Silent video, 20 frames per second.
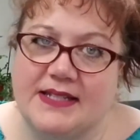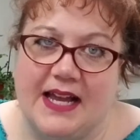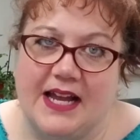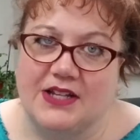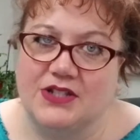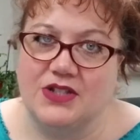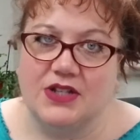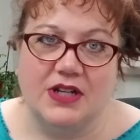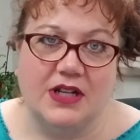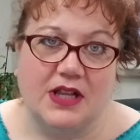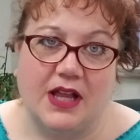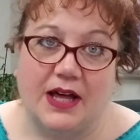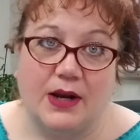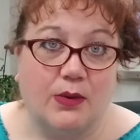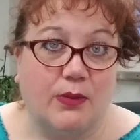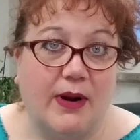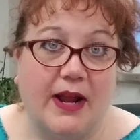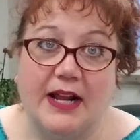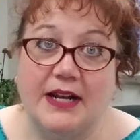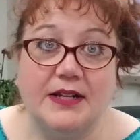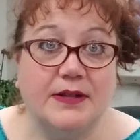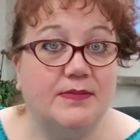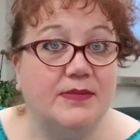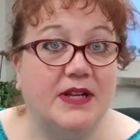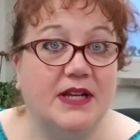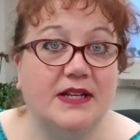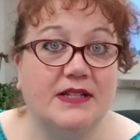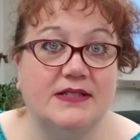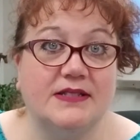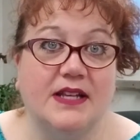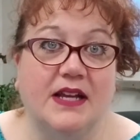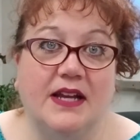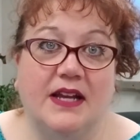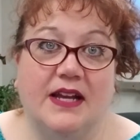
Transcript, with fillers: actually a lot of randomness.